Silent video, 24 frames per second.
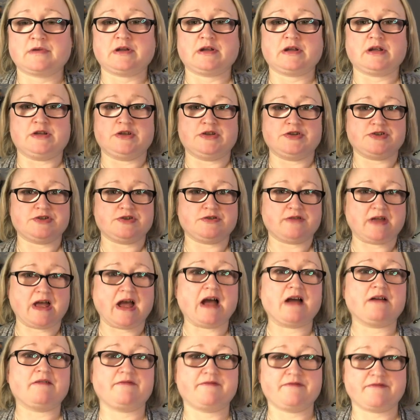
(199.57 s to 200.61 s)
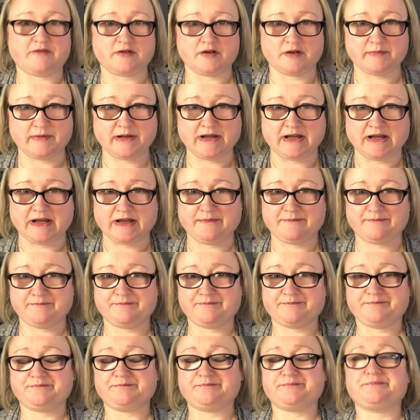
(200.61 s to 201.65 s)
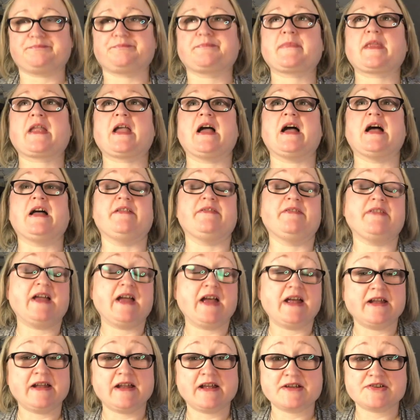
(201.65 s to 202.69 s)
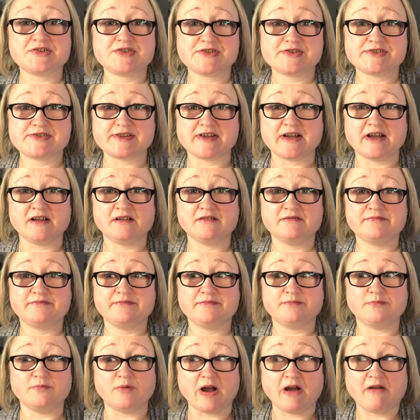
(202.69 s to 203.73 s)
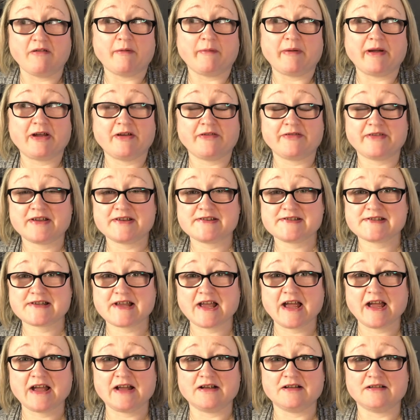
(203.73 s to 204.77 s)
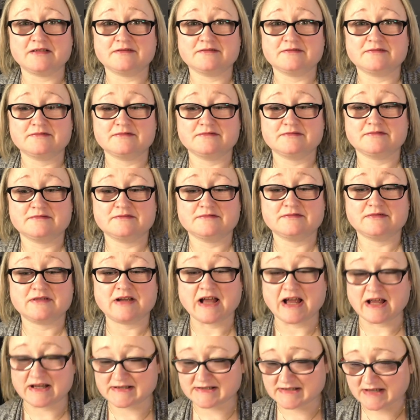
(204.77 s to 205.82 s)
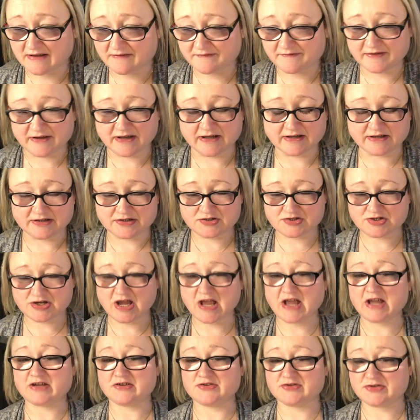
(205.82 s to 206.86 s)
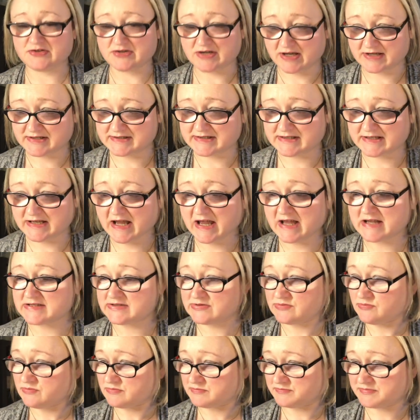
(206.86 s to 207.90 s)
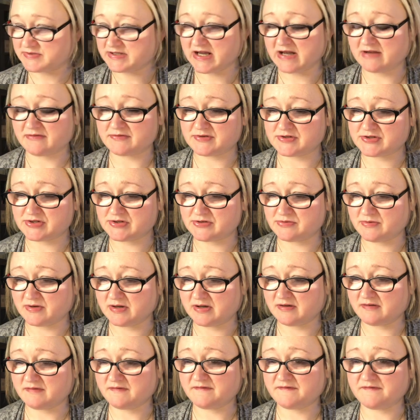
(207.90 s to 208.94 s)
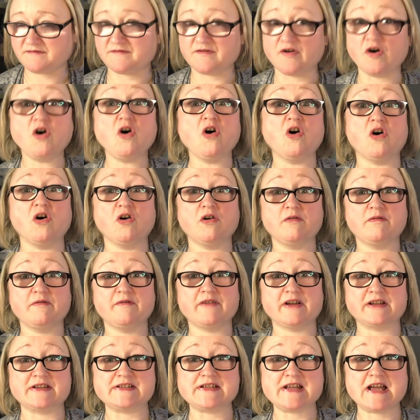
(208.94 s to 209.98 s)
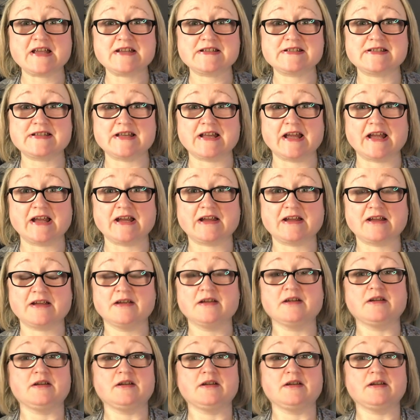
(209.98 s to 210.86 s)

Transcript: And you do that for a minute. And then ask yourself, where am I on that scale? Has that feeling changed? Yes, it has. Oh, I'm down to a 4. Fantastic.